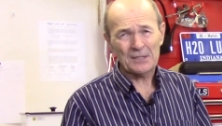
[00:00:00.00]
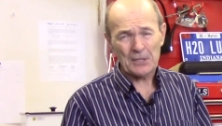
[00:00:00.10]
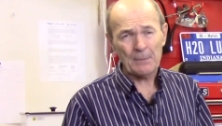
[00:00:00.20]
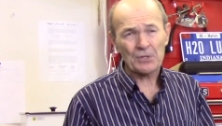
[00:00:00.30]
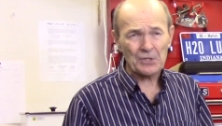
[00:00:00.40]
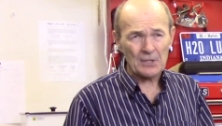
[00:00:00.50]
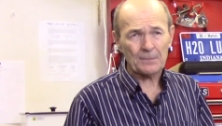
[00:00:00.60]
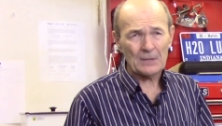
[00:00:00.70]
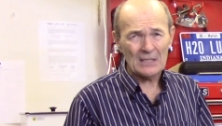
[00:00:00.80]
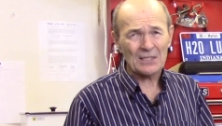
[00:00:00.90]
And it seems as
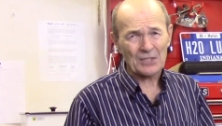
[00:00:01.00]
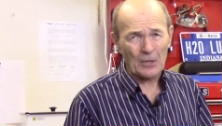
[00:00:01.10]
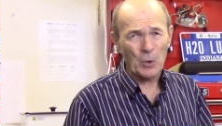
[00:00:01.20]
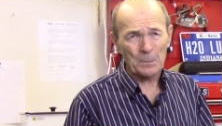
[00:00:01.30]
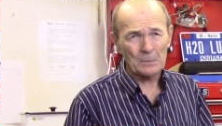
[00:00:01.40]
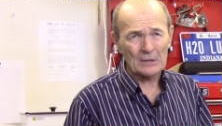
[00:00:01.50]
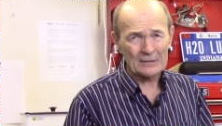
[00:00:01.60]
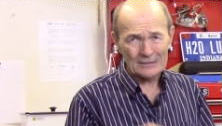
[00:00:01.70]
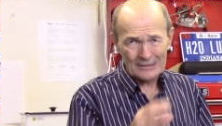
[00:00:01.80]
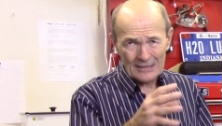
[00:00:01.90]
if it is. I hope
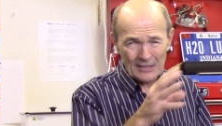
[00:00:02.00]
uh,